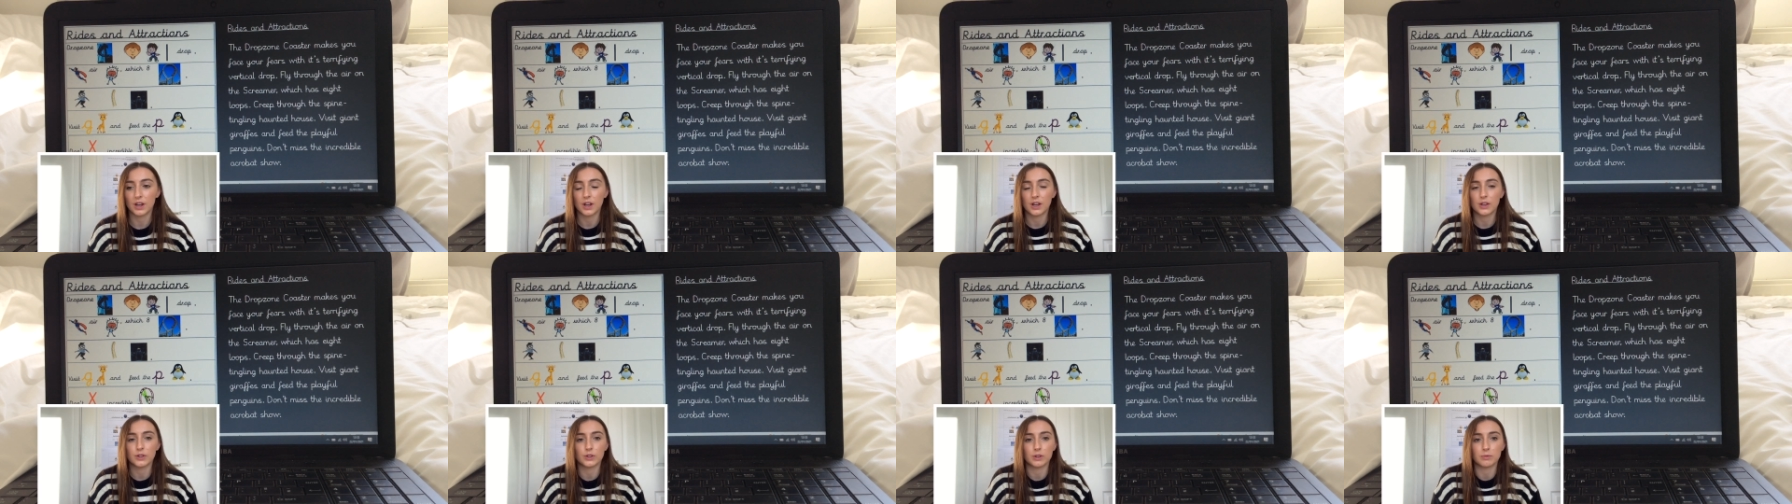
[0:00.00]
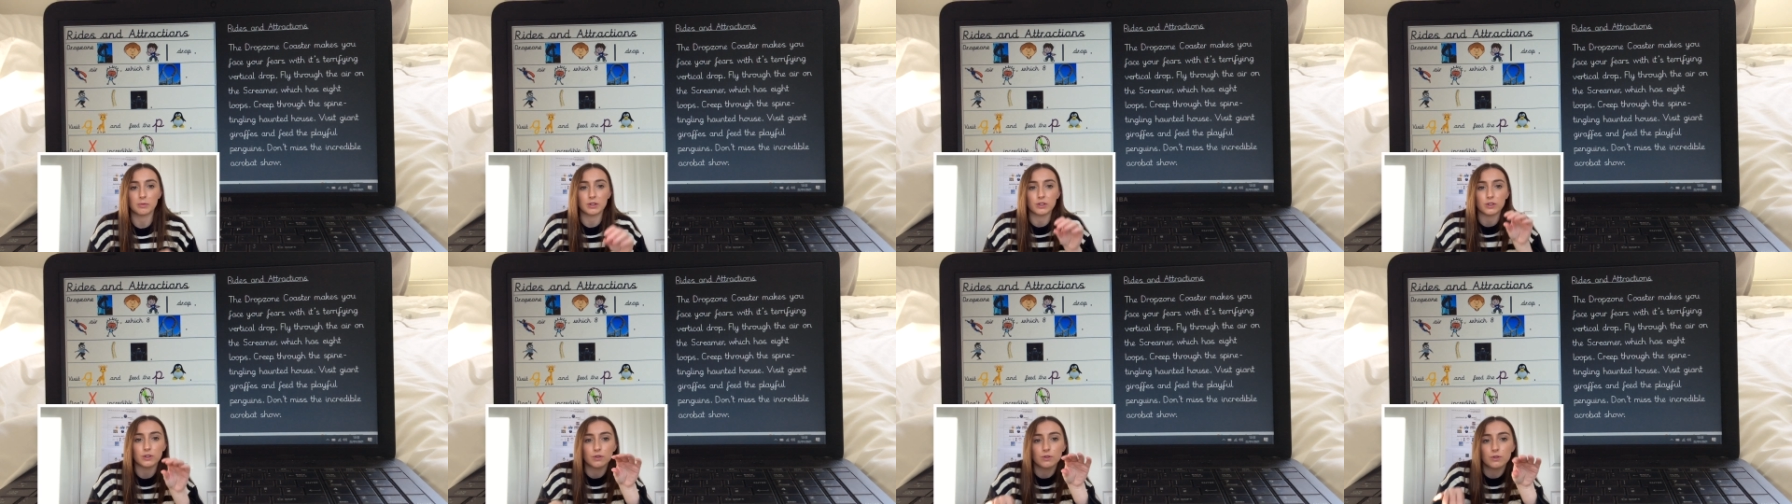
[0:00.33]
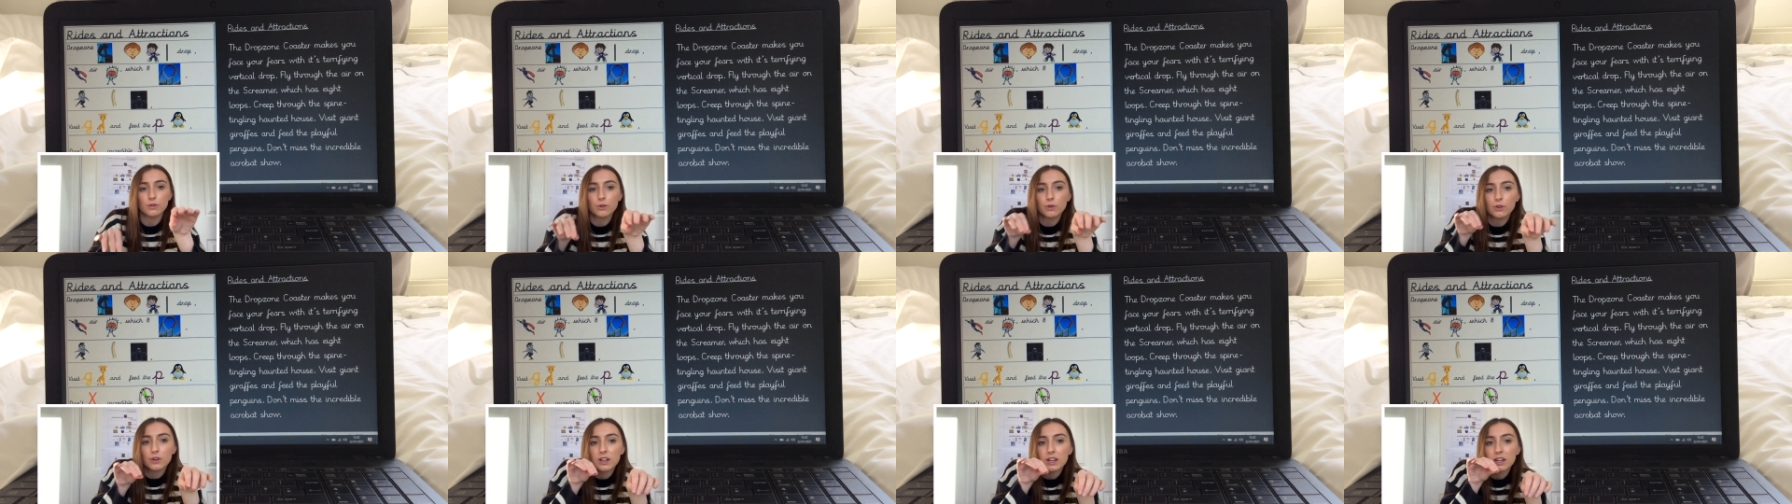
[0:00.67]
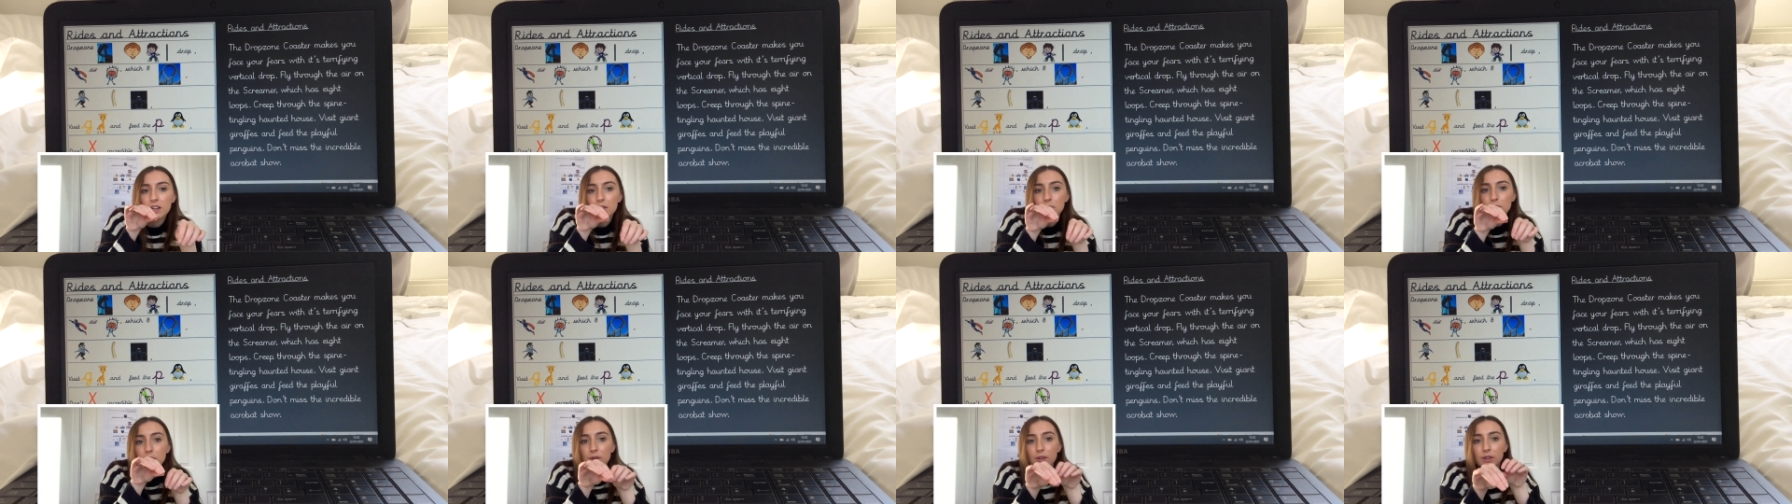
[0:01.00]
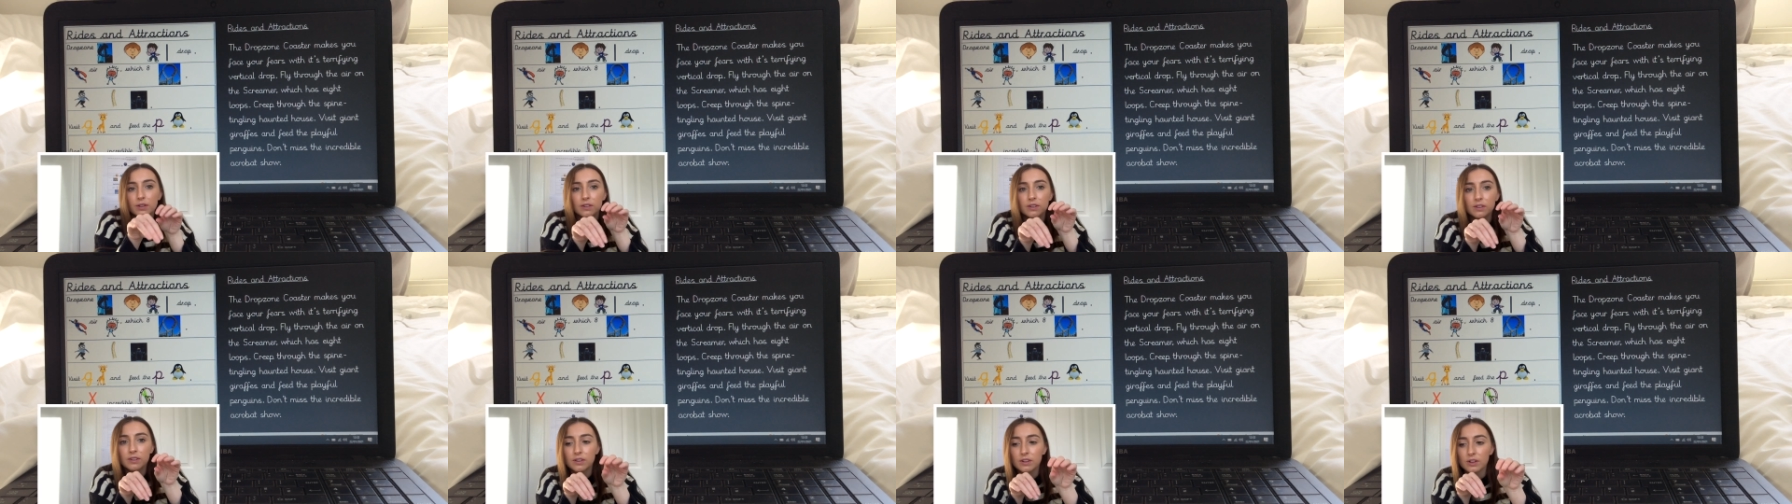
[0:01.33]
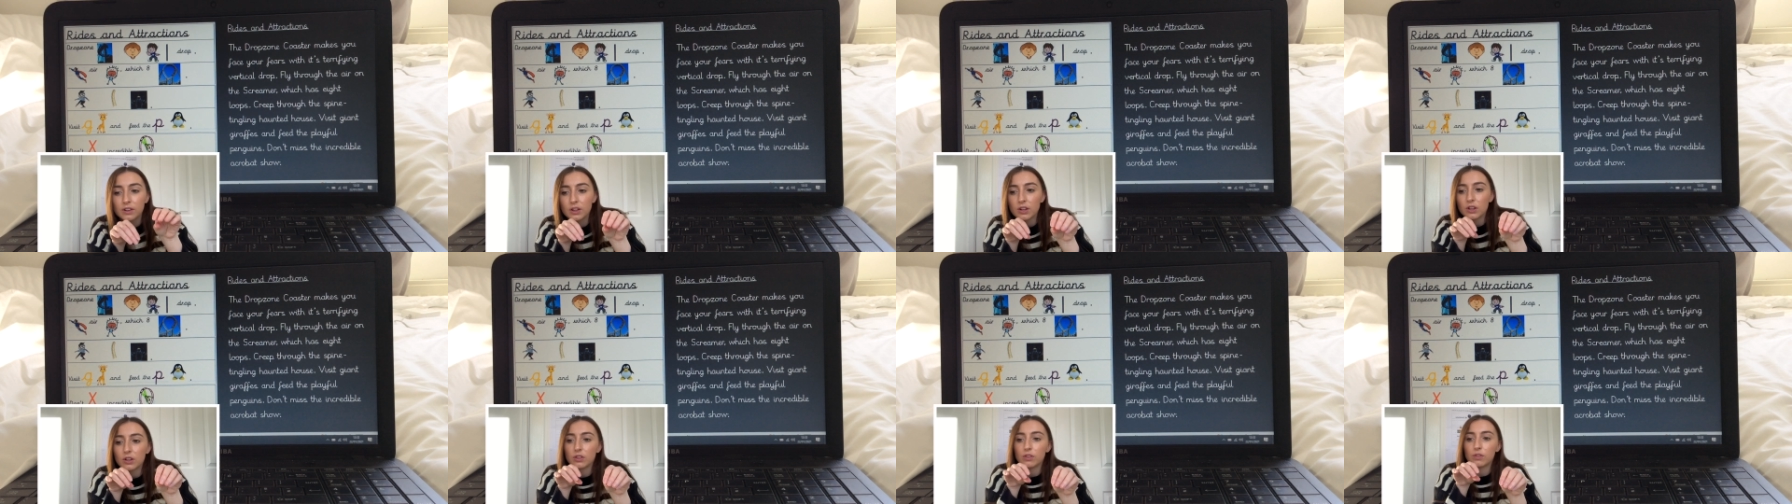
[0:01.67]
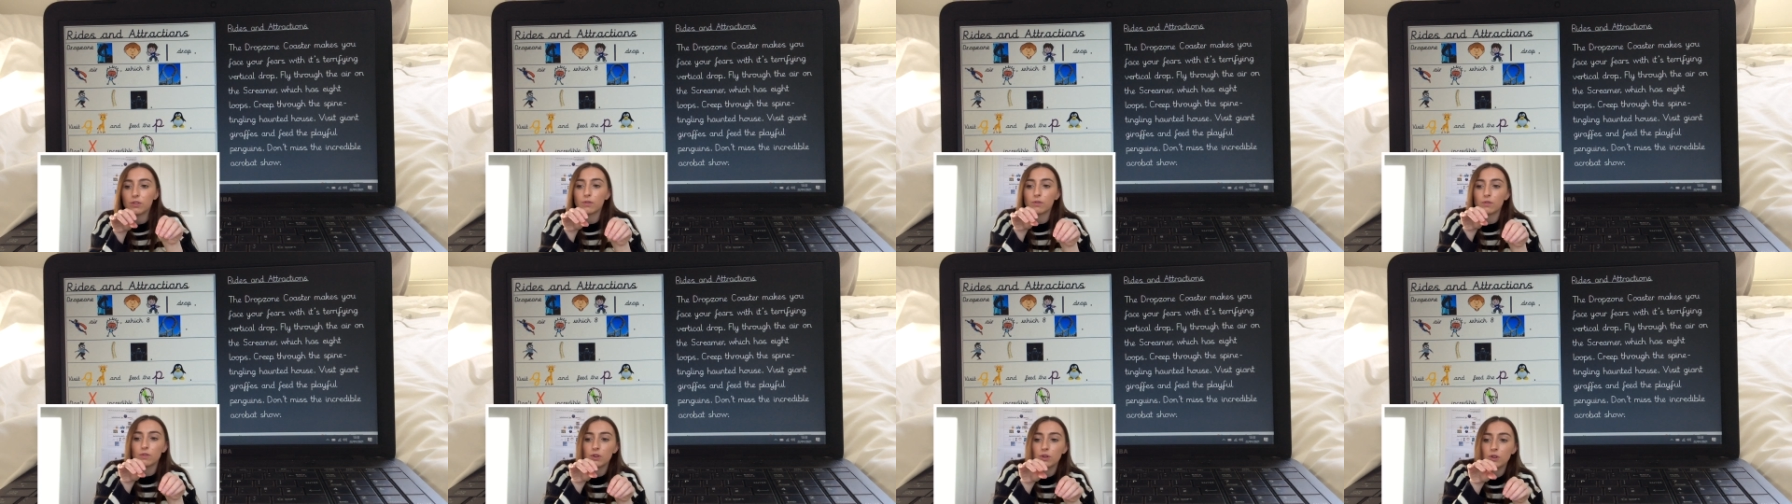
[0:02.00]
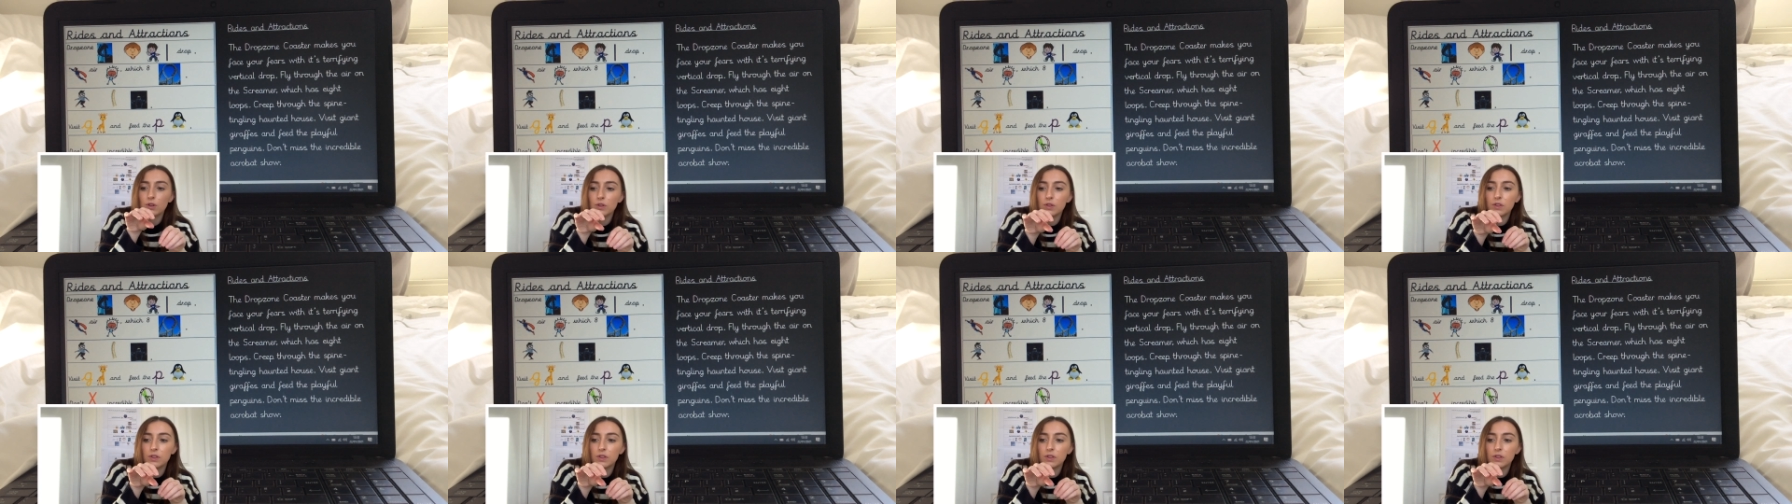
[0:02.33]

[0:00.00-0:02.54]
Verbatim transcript: So I might do creep through